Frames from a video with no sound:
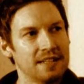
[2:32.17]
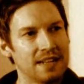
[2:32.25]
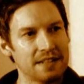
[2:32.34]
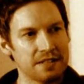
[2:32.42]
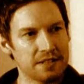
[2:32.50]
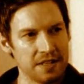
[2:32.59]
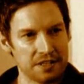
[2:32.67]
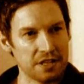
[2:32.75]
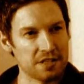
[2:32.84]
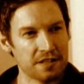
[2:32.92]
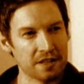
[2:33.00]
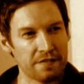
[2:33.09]
And it, it
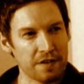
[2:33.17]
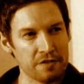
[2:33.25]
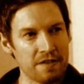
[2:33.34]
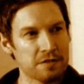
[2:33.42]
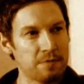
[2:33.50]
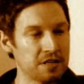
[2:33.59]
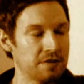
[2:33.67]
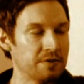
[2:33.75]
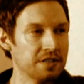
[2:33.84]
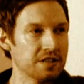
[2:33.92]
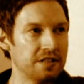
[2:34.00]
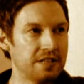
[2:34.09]
does look like a photograph, especially when
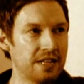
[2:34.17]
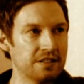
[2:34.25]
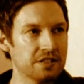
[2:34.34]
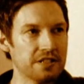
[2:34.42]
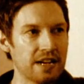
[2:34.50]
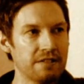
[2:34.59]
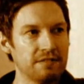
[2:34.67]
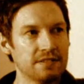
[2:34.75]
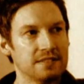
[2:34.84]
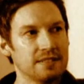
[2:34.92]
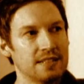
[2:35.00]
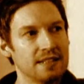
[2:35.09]
it's condensed down
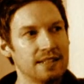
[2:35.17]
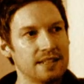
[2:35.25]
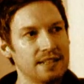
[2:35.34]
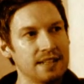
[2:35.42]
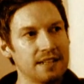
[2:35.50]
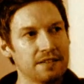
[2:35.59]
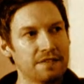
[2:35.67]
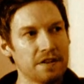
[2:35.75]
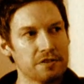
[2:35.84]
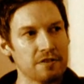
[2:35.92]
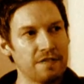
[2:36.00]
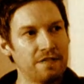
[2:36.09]
in a
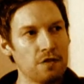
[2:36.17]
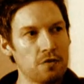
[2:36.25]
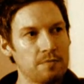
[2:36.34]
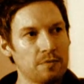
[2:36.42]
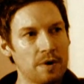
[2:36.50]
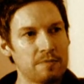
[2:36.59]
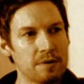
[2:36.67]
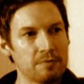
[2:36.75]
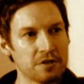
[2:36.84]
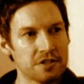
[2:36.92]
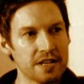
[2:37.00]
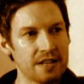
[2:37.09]
photograph form when
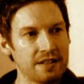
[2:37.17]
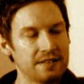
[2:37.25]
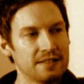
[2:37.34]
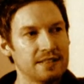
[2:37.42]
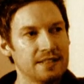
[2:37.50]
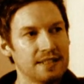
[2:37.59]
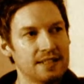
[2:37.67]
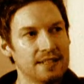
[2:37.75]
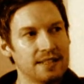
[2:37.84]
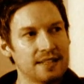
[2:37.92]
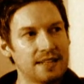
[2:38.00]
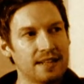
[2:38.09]
people see it
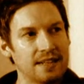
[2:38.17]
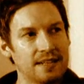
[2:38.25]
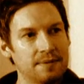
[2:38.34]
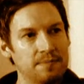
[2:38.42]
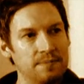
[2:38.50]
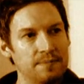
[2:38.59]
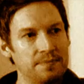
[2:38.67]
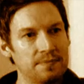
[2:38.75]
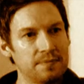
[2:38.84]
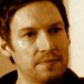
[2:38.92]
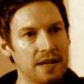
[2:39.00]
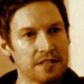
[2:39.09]
um,
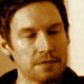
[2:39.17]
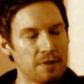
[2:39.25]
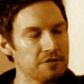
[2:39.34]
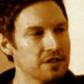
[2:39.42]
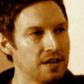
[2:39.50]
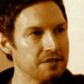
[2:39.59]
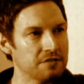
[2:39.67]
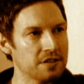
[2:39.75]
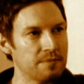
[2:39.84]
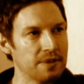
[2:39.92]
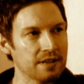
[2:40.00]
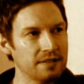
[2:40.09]
as a postcard or
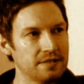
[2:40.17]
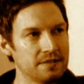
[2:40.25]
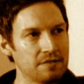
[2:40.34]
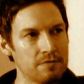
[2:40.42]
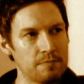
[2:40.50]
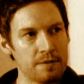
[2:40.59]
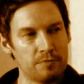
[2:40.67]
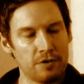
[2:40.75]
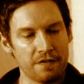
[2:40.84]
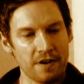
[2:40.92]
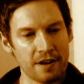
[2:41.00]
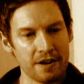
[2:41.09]
something, mm. or in my
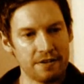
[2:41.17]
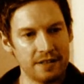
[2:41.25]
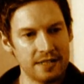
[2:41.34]
portfolio.